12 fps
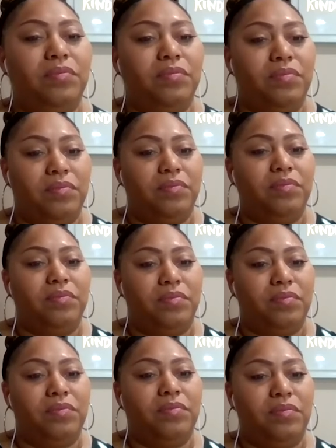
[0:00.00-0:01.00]
called out in
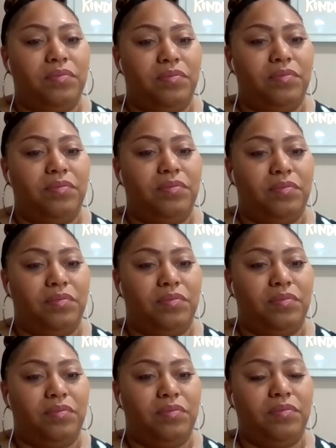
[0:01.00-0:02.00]
every single way.